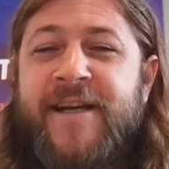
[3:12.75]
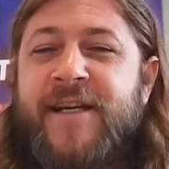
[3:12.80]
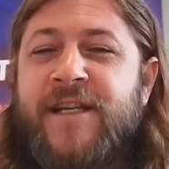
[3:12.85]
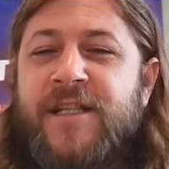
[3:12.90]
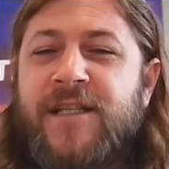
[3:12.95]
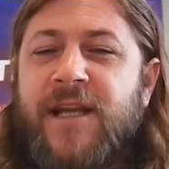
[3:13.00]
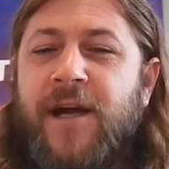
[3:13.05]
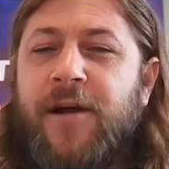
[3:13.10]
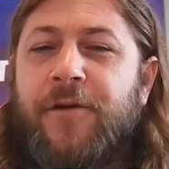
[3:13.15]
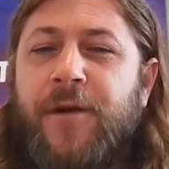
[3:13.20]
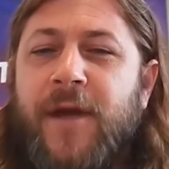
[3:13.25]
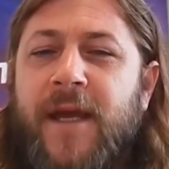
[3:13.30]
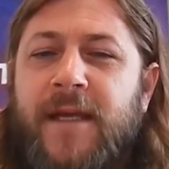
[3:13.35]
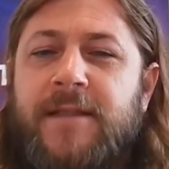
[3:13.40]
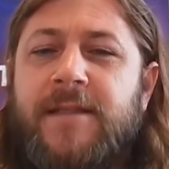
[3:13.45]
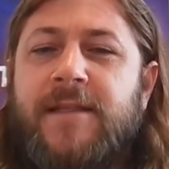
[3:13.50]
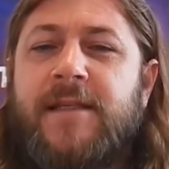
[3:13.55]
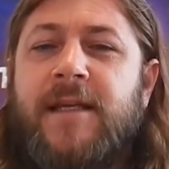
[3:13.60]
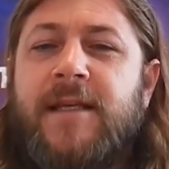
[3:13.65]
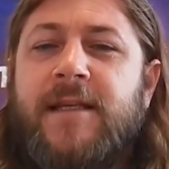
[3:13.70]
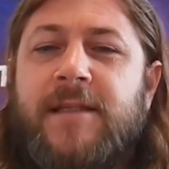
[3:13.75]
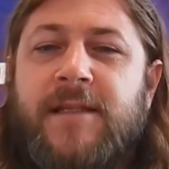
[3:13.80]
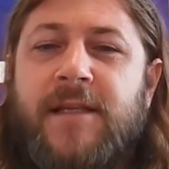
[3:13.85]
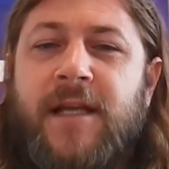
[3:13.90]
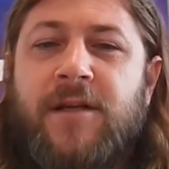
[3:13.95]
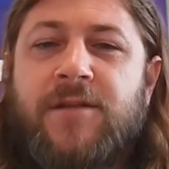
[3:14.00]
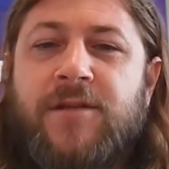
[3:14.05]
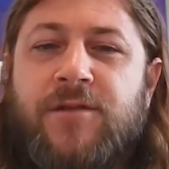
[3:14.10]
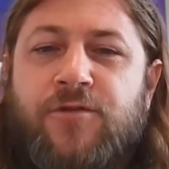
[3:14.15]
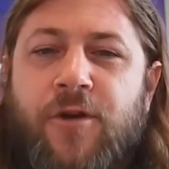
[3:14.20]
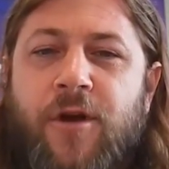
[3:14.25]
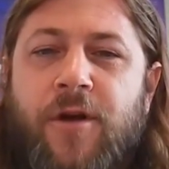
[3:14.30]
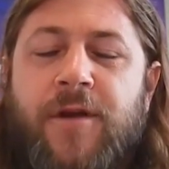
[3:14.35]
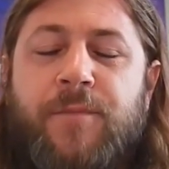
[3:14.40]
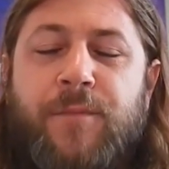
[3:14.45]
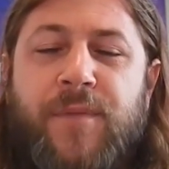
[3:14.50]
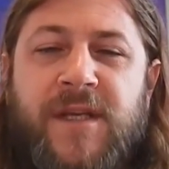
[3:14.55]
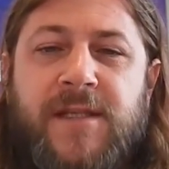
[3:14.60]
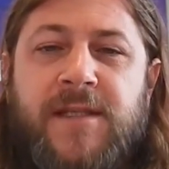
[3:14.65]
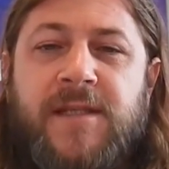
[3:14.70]
So it's us trying to
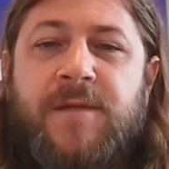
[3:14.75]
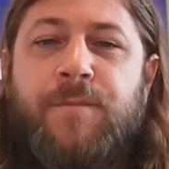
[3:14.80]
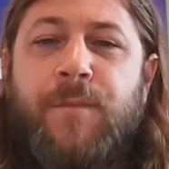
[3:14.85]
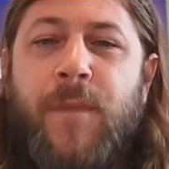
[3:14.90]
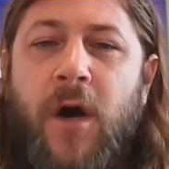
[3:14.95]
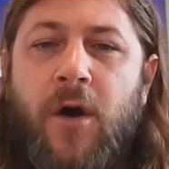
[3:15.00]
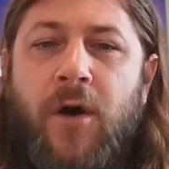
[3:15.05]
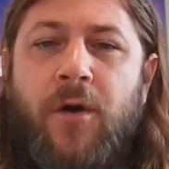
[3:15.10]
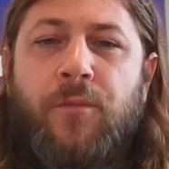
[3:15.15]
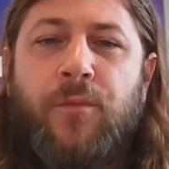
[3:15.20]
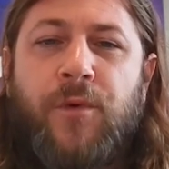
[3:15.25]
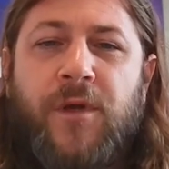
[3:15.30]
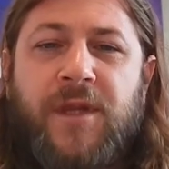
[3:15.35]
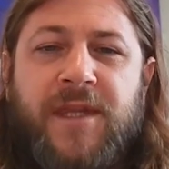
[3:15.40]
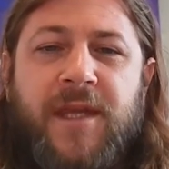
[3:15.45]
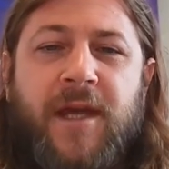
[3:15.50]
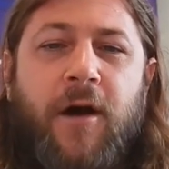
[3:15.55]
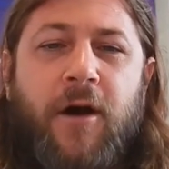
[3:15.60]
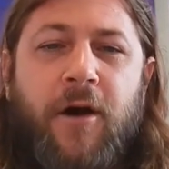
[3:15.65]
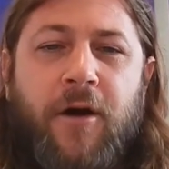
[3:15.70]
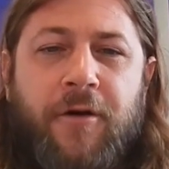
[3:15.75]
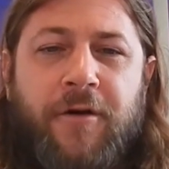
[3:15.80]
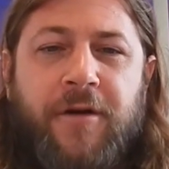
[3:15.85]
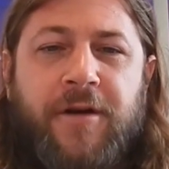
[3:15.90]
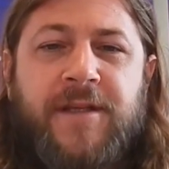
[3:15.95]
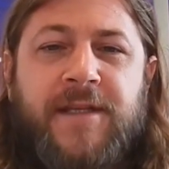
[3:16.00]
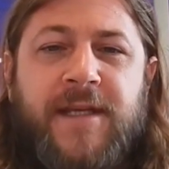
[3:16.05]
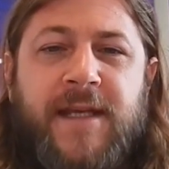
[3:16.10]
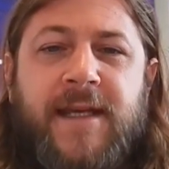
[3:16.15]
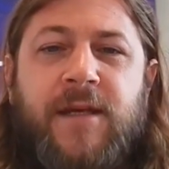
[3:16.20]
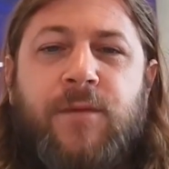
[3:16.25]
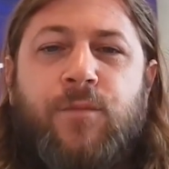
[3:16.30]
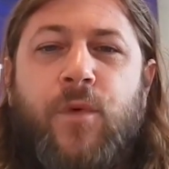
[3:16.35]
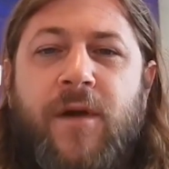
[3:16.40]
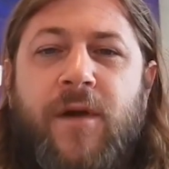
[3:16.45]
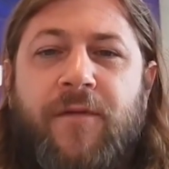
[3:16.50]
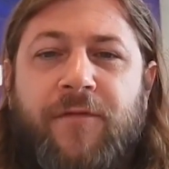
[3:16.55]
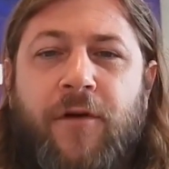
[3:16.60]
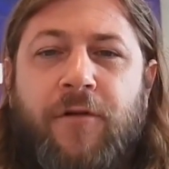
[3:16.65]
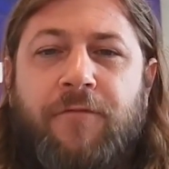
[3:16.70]
be smart with the R&D
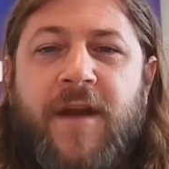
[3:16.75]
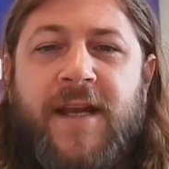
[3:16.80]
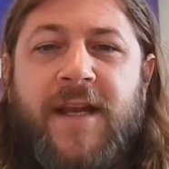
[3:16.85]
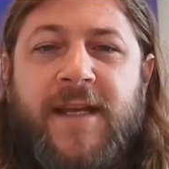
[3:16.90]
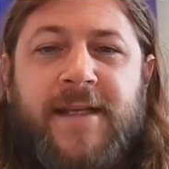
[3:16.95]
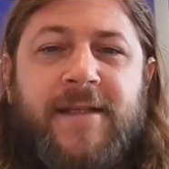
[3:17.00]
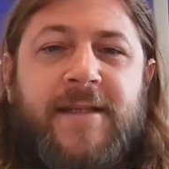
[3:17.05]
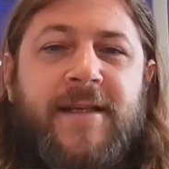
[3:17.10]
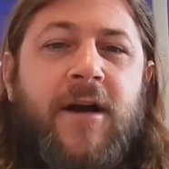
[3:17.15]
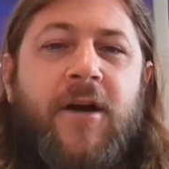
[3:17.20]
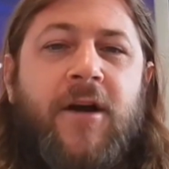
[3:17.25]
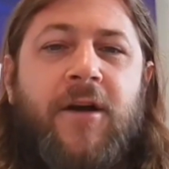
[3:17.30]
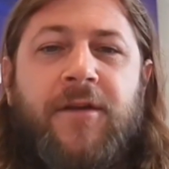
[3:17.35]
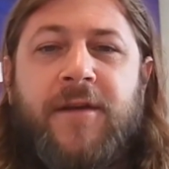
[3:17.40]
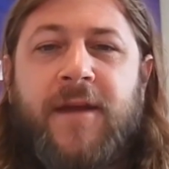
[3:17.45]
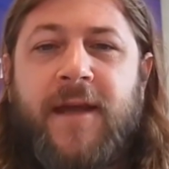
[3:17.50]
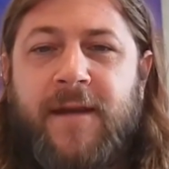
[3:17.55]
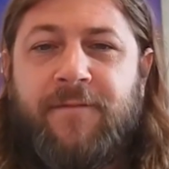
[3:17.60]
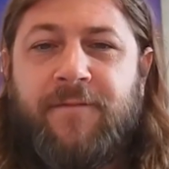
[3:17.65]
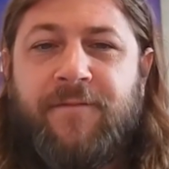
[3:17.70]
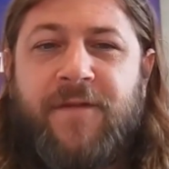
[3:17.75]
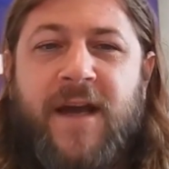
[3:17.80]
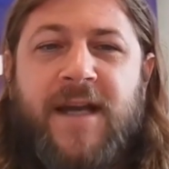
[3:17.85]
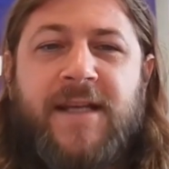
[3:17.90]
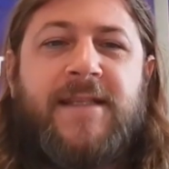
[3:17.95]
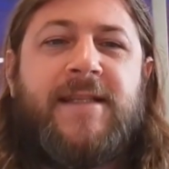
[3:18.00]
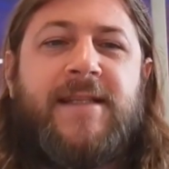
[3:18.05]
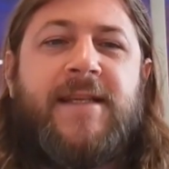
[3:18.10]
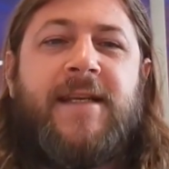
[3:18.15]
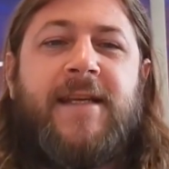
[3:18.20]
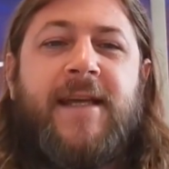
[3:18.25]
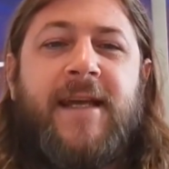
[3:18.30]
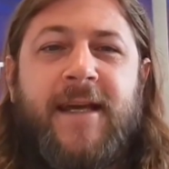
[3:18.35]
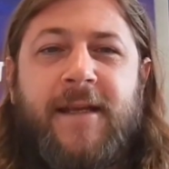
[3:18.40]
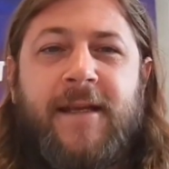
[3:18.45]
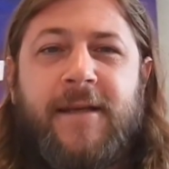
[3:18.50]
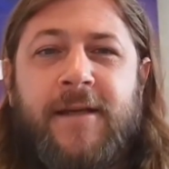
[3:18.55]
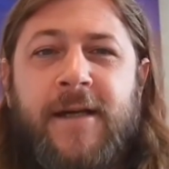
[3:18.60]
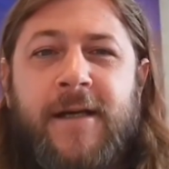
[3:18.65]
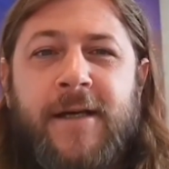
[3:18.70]
we've already done, invested
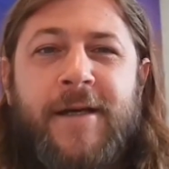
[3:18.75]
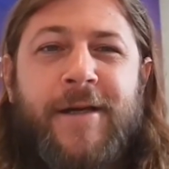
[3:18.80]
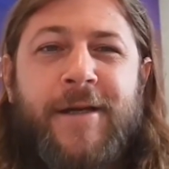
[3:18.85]
in,